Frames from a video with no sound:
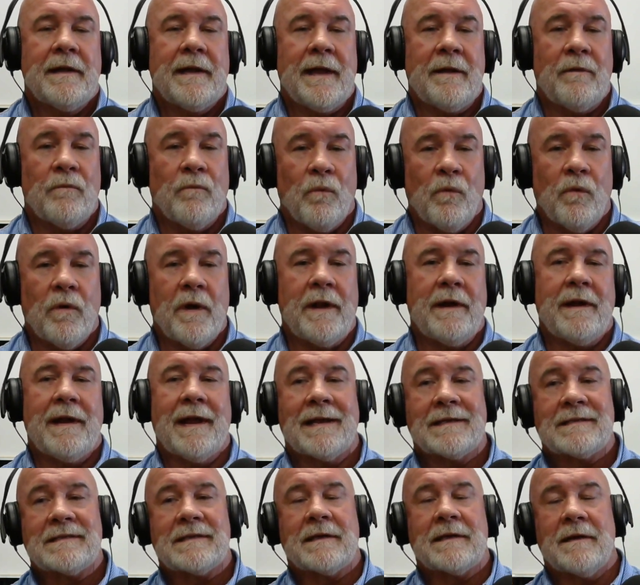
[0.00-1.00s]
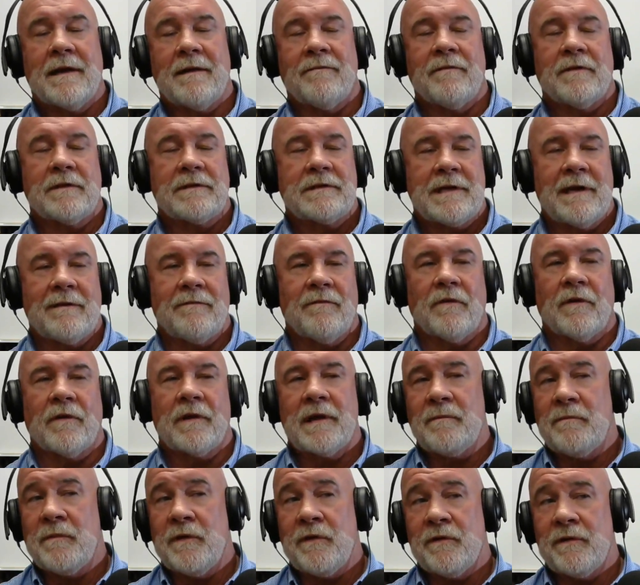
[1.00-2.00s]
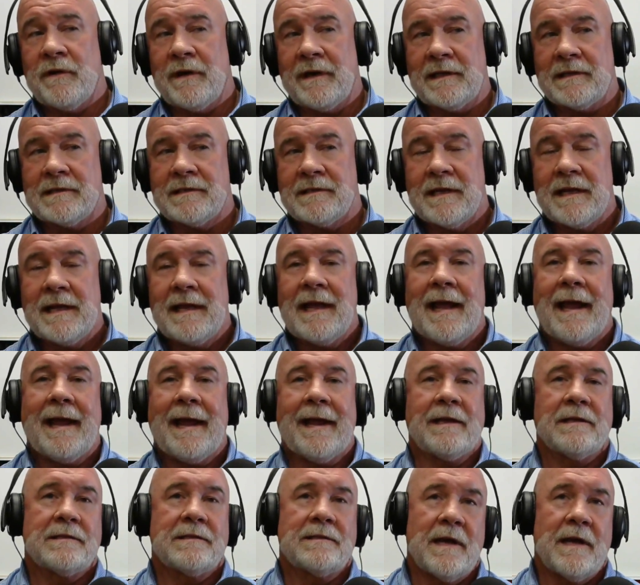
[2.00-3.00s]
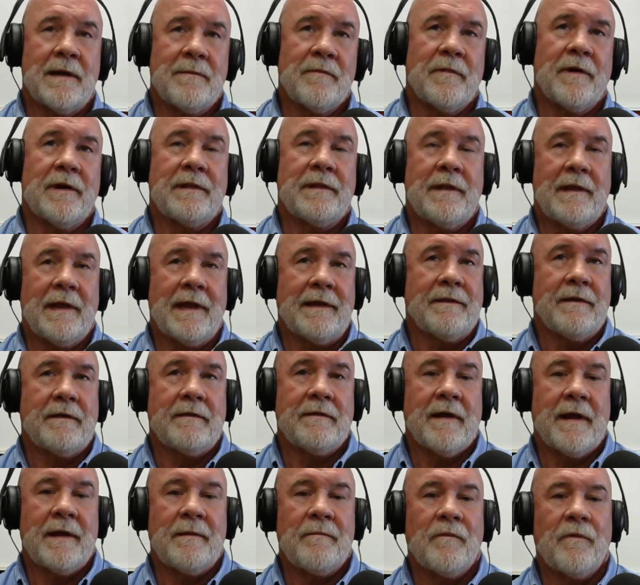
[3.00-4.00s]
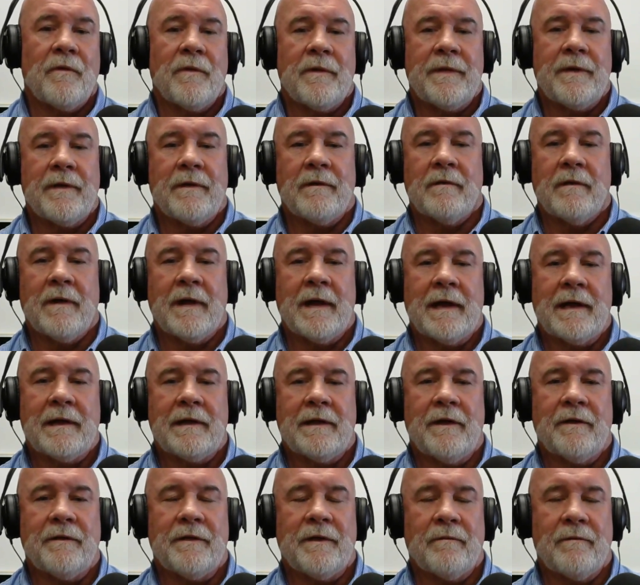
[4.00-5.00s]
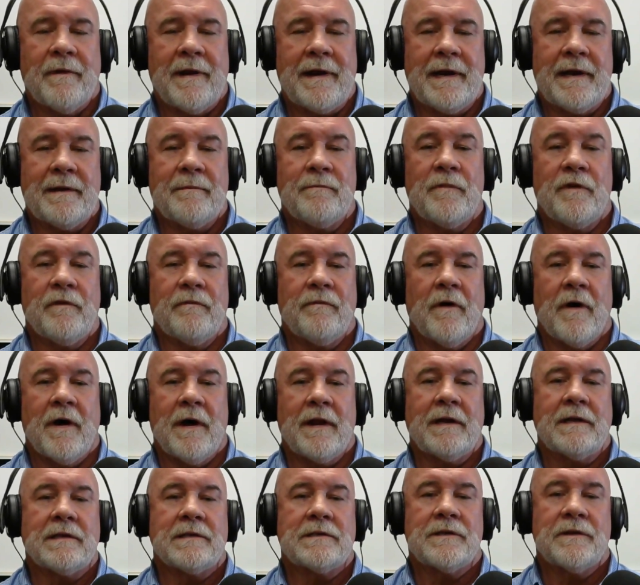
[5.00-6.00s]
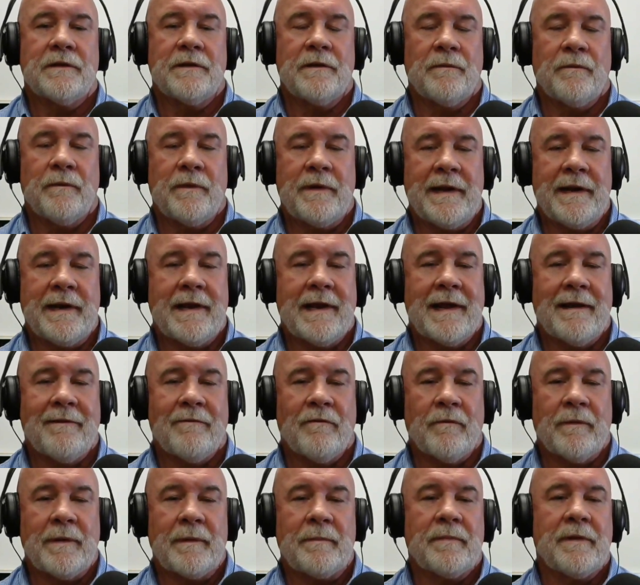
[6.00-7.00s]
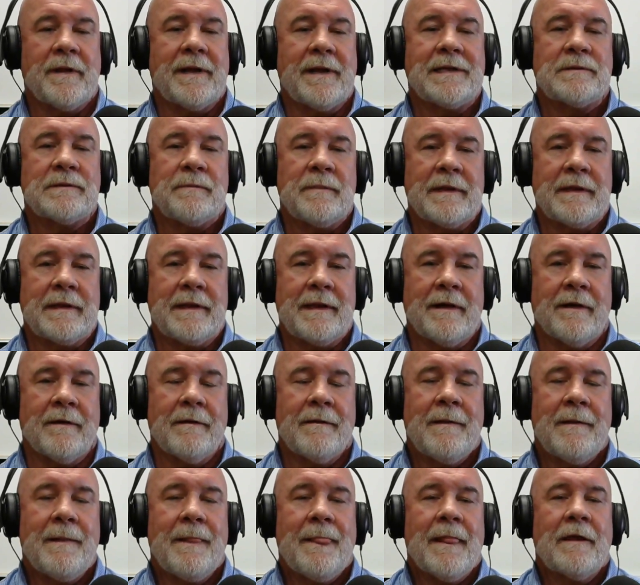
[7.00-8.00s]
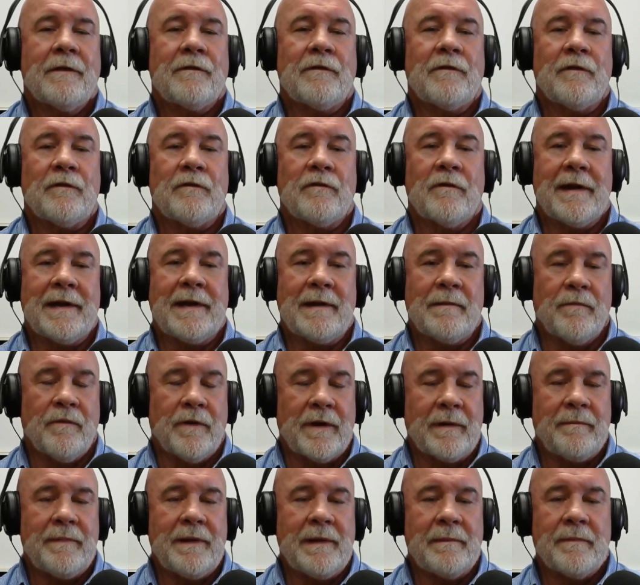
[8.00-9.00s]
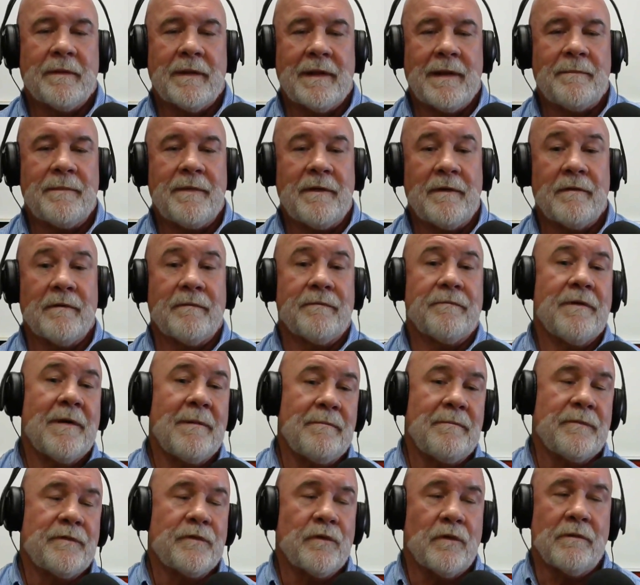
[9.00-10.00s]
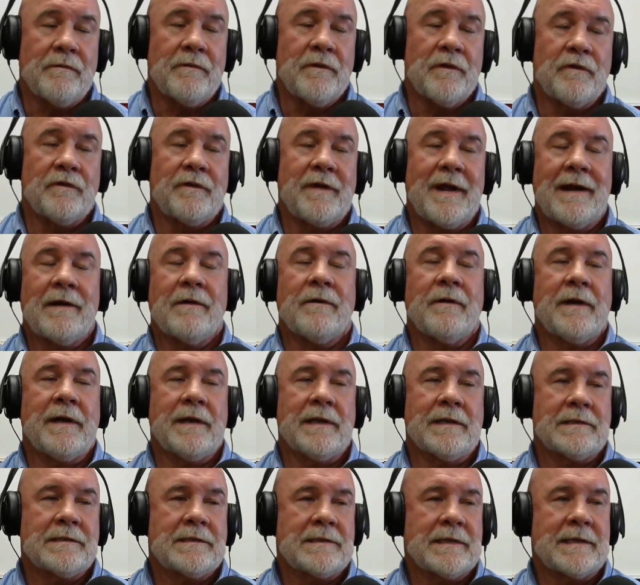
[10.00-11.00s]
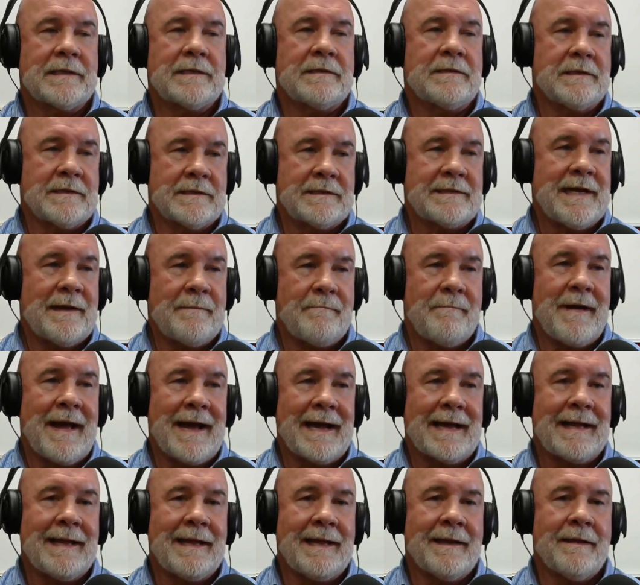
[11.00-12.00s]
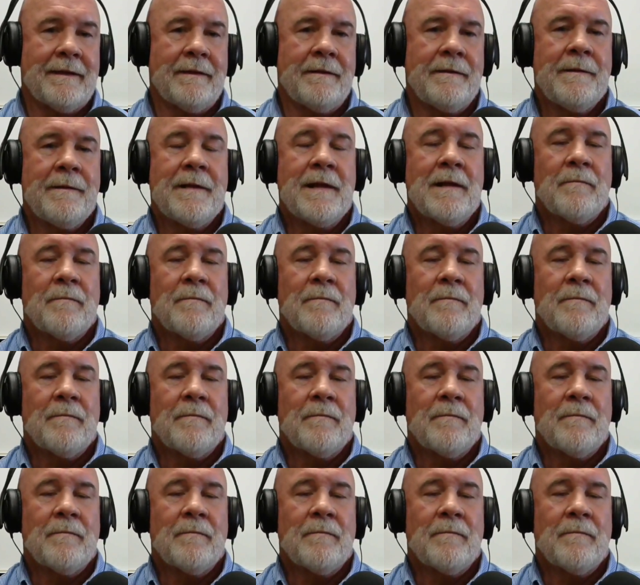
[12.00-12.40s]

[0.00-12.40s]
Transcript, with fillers: and one has to cover several communities. And some are at, at the time where they're uh, you know they're ready to move on, and so we need to have a replacement there. So trying to bring people up that are from sort of those areas to, to step back in.